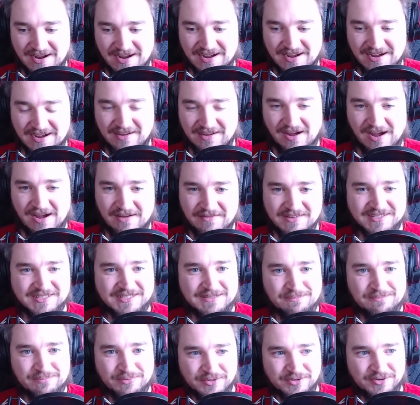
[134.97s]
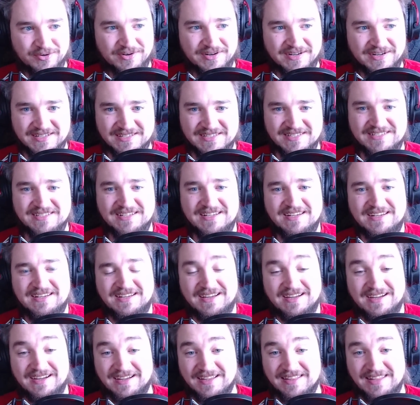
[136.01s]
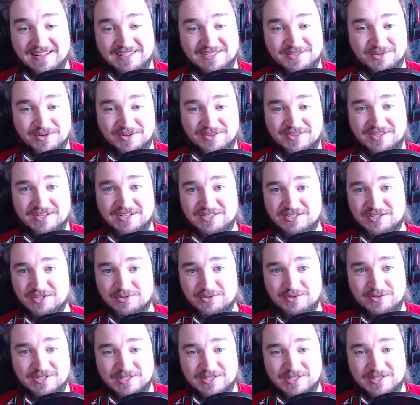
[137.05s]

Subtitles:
Obviously breweries, that sort of thing too,